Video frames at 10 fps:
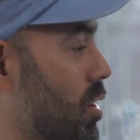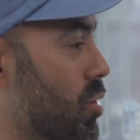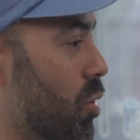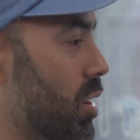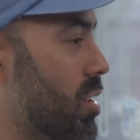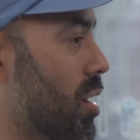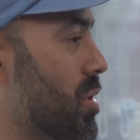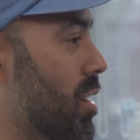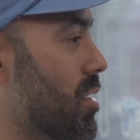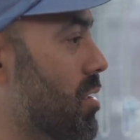So in some
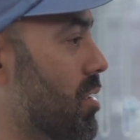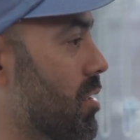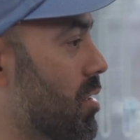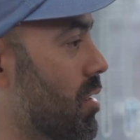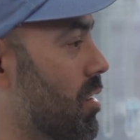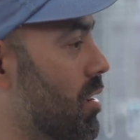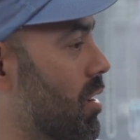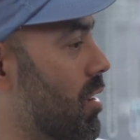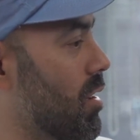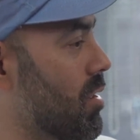sense,
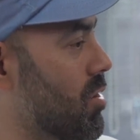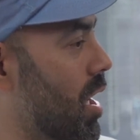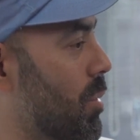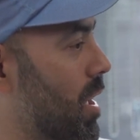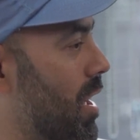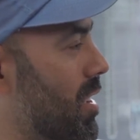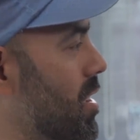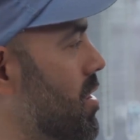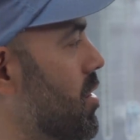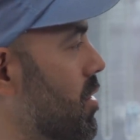the job got
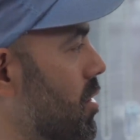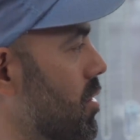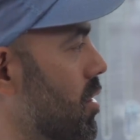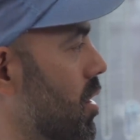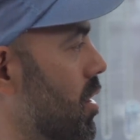easier